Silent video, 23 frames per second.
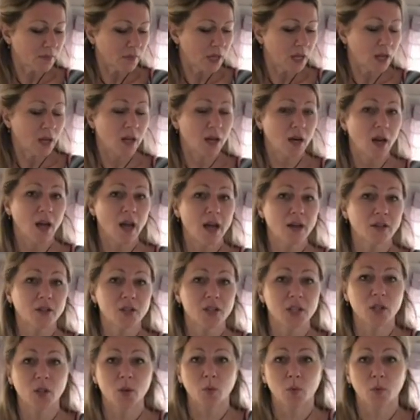And
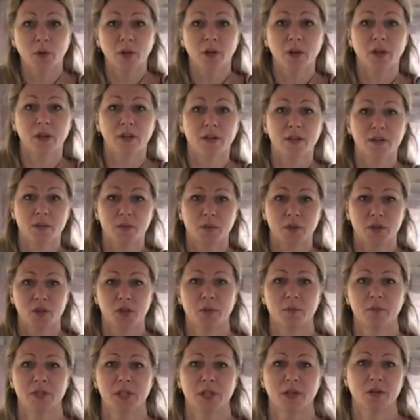the word is what
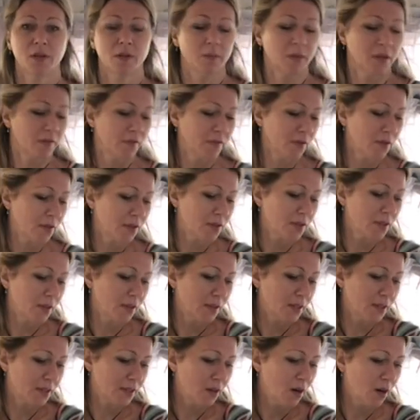jumped out at me first in
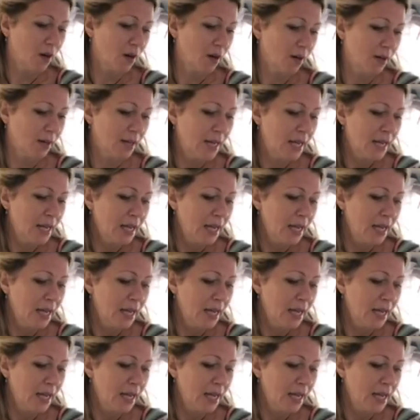this card.